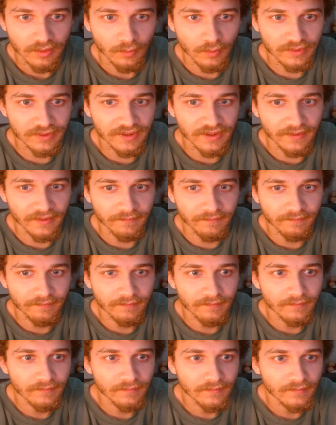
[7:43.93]

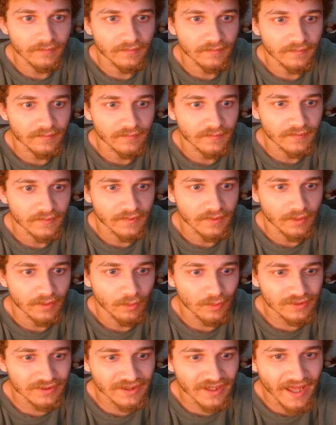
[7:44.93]

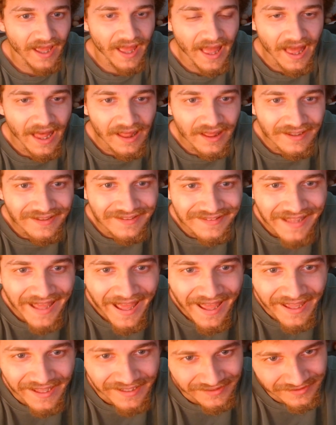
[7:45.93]
What the hell is
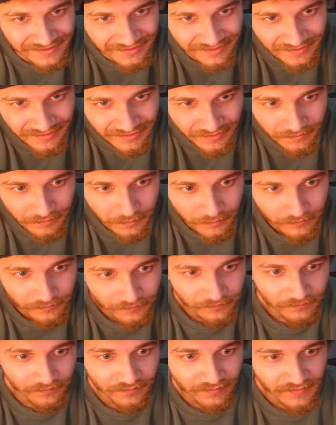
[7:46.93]
that?
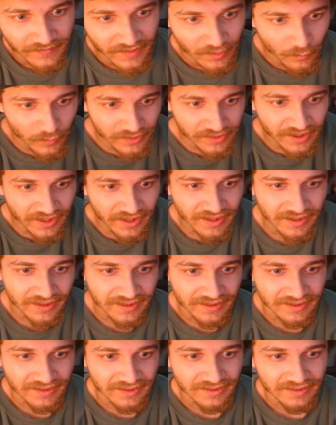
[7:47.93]
What the
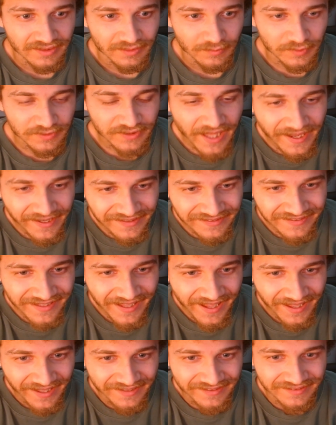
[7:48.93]
heck is
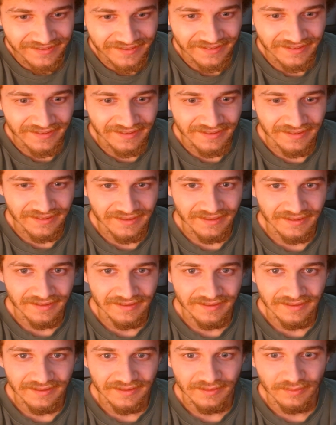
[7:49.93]
that?
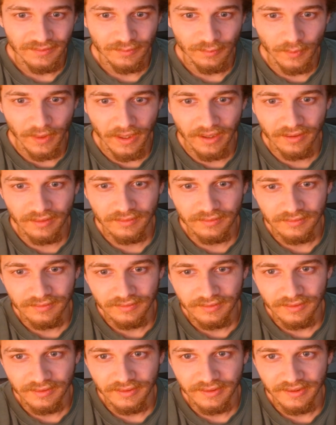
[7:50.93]
Well,
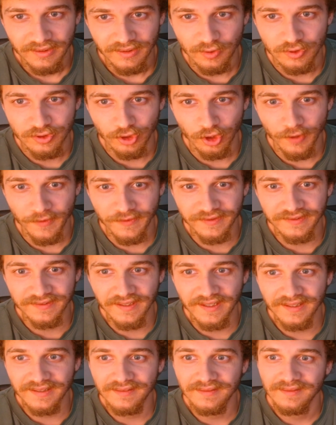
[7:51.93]
you sure this is
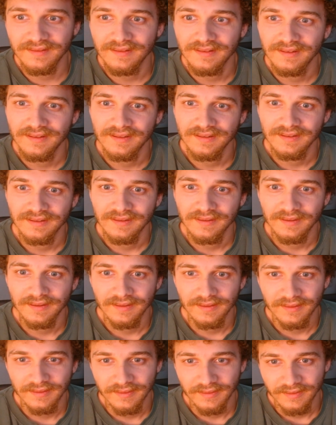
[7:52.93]
it?
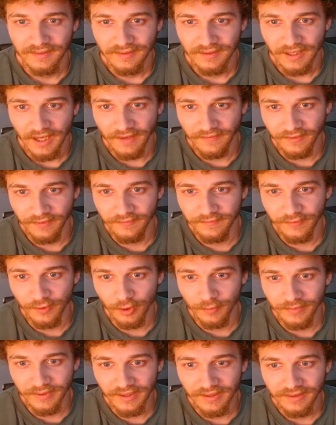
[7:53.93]
I've
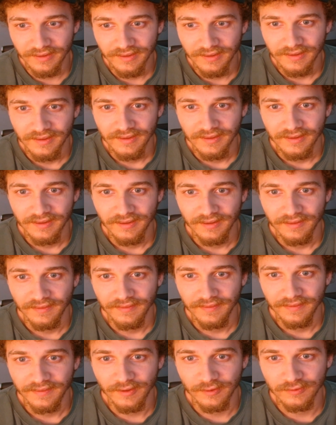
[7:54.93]
confirmed it.
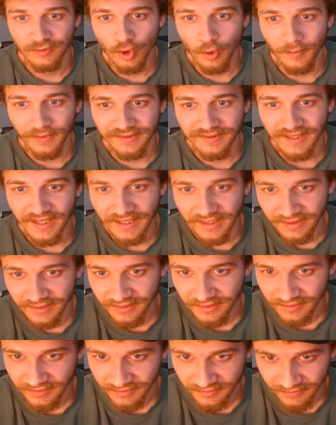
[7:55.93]
There's no
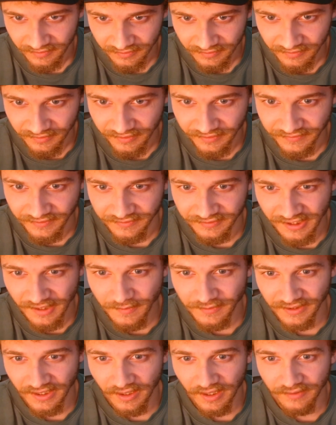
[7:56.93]
mistake. It's the same
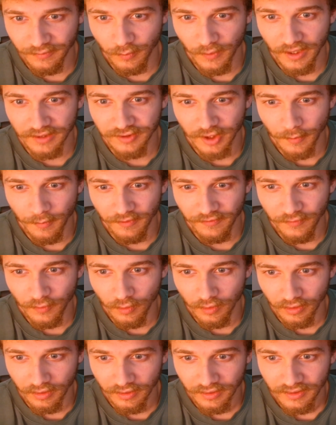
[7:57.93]
as what I saw
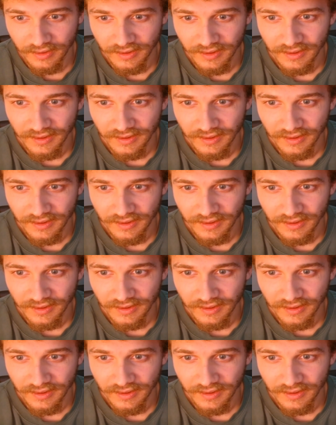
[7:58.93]
before.